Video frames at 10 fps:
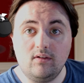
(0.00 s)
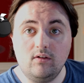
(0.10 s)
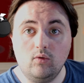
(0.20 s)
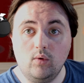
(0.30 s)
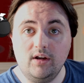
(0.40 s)

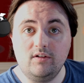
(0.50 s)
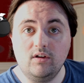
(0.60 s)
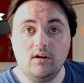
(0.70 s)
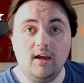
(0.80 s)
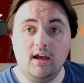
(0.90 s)

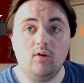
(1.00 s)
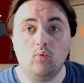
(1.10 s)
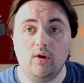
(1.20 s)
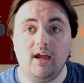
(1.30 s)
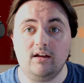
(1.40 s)
situation
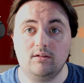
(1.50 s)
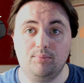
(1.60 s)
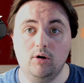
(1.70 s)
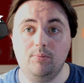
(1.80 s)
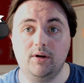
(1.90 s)
and react
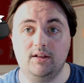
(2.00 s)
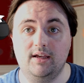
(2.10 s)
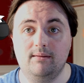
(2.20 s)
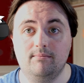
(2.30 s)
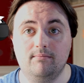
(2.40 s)
appropriately.